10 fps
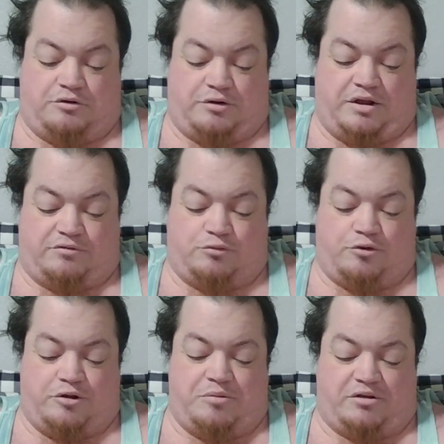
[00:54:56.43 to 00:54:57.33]
I don't have
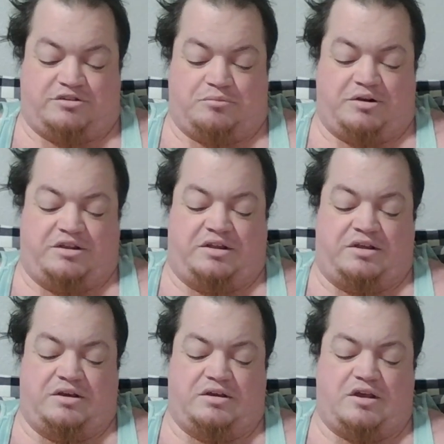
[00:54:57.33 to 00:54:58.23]
to worry about
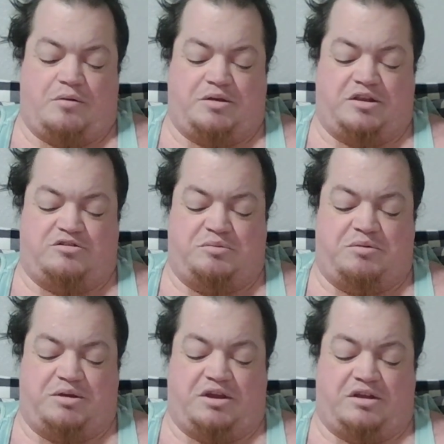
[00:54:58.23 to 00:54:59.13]
somebody coming
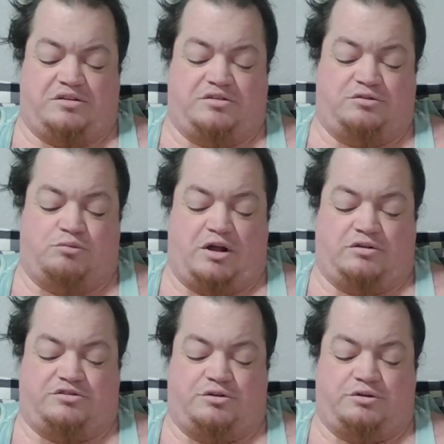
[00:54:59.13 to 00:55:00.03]
to me because,
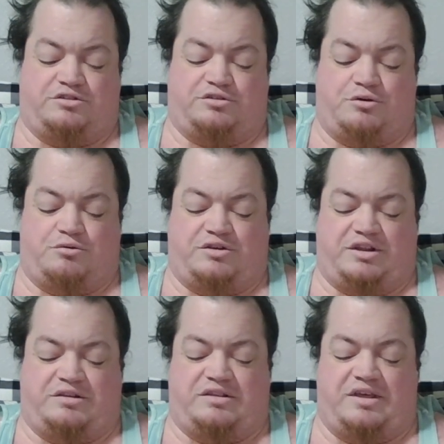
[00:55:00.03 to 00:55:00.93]
well, so and so did